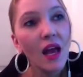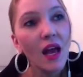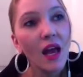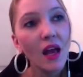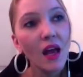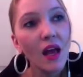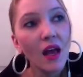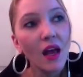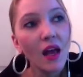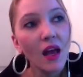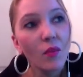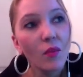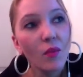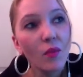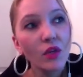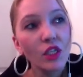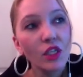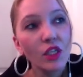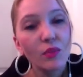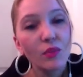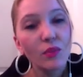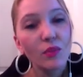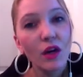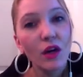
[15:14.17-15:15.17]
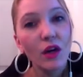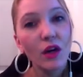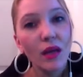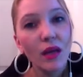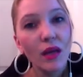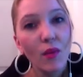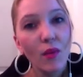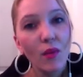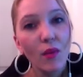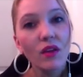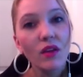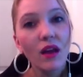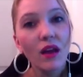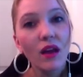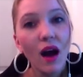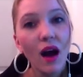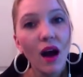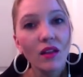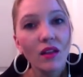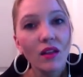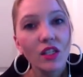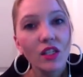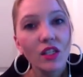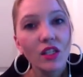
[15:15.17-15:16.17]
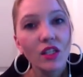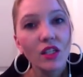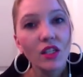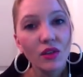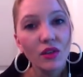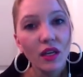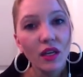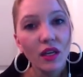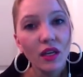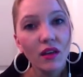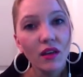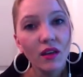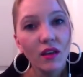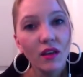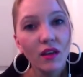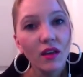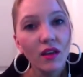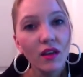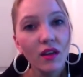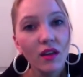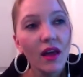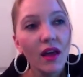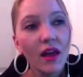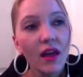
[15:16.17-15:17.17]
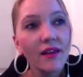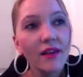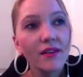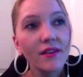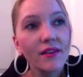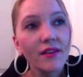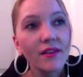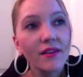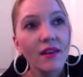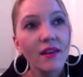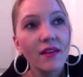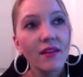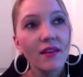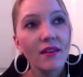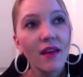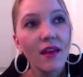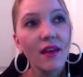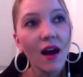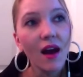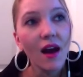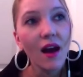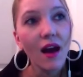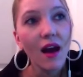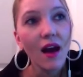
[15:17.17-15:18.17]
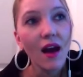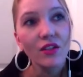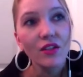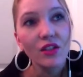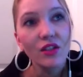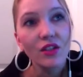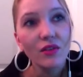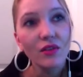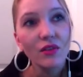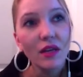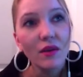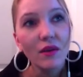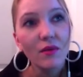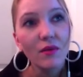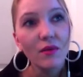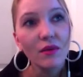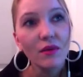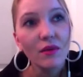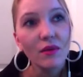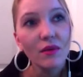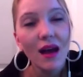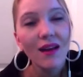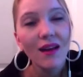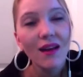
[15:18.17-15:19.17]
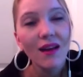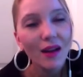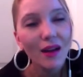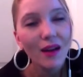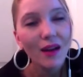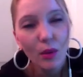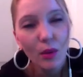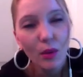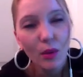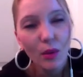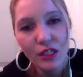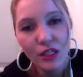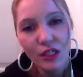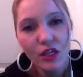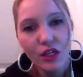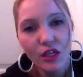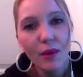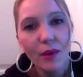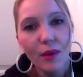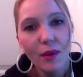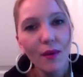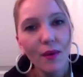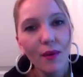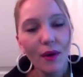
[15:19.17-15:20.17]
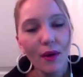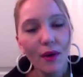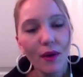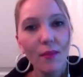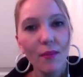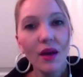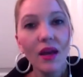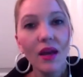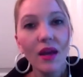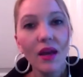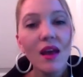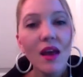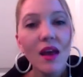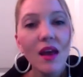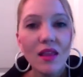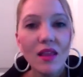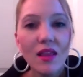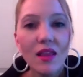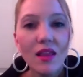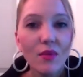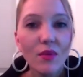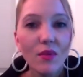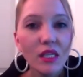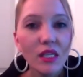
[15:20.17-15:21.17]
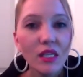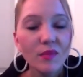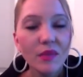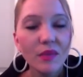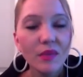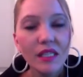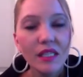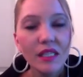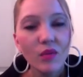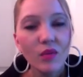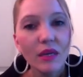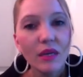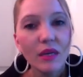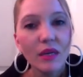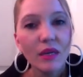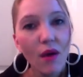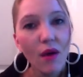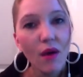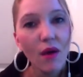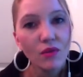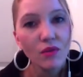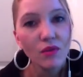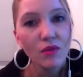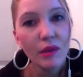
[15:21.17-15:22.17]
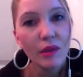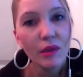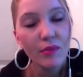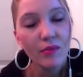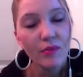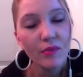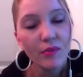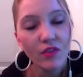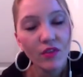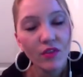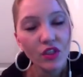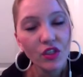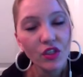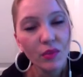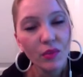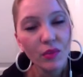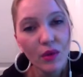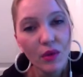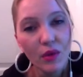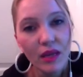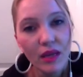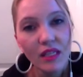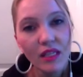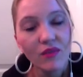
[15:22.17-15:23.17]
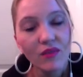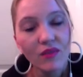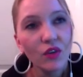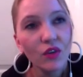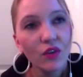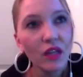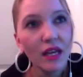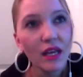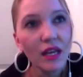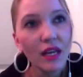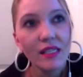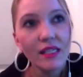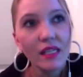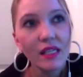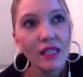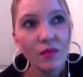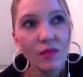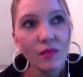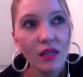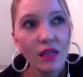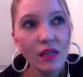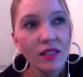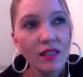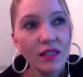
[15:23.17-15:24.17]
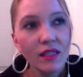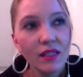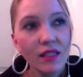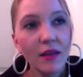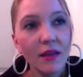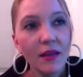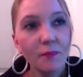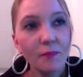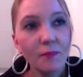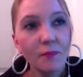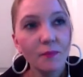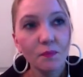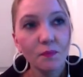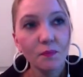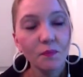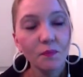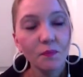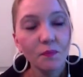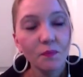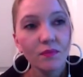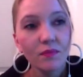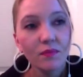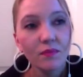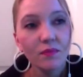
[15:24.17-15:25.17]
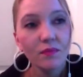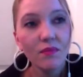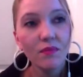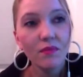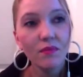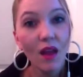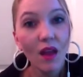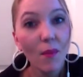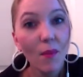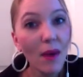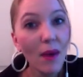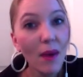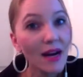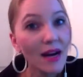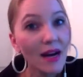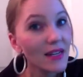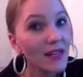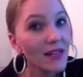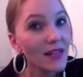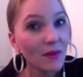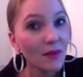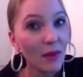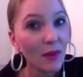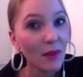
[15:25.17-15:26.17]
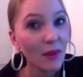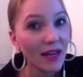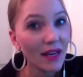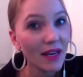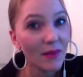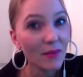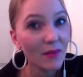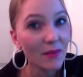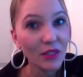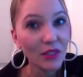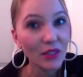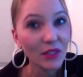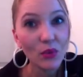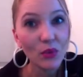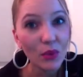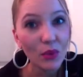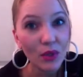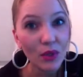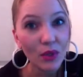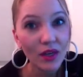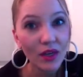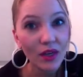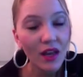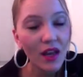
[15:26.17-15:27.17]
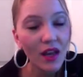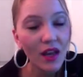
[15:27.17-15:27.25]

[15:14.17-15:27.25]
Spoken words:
which paired me up with a college student. And that college student, it was kind of like a probationary program, but they were to spend so many hours with me for so many weeks for like 6 months. And my mentor